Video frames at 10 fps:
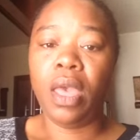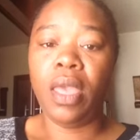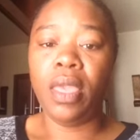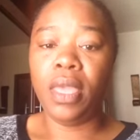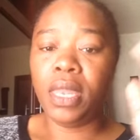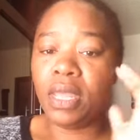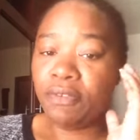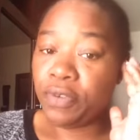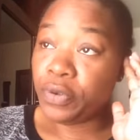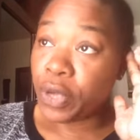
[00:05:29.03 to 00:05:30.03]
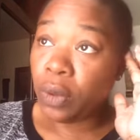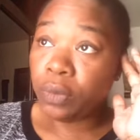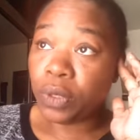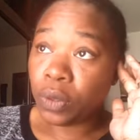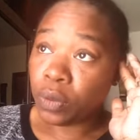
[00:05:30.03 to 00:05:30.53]
And if you
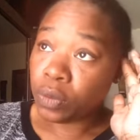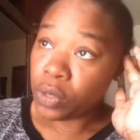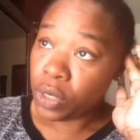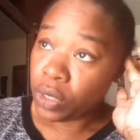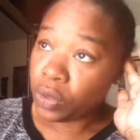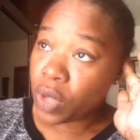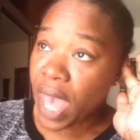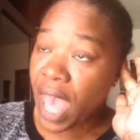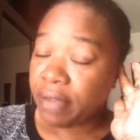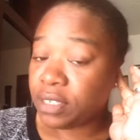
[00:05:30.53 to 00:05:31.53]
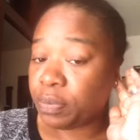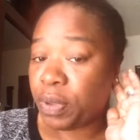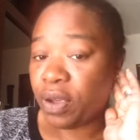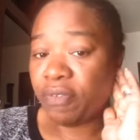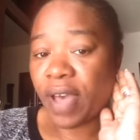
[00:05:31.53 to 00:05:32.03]
don't know, you have to
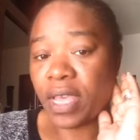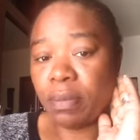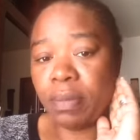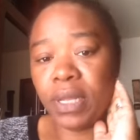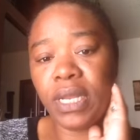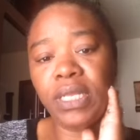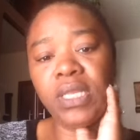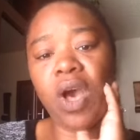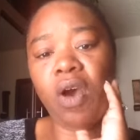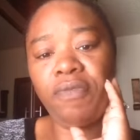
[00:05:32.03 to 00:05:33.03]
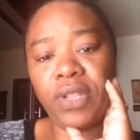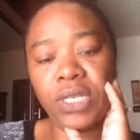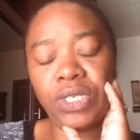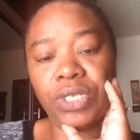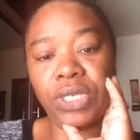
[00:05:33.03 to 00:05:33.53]
purify your blood as often
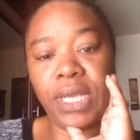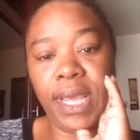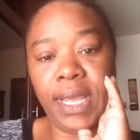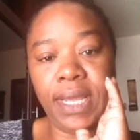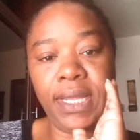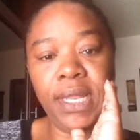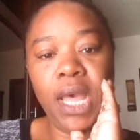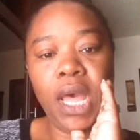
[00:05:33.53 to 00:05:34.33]
as you can.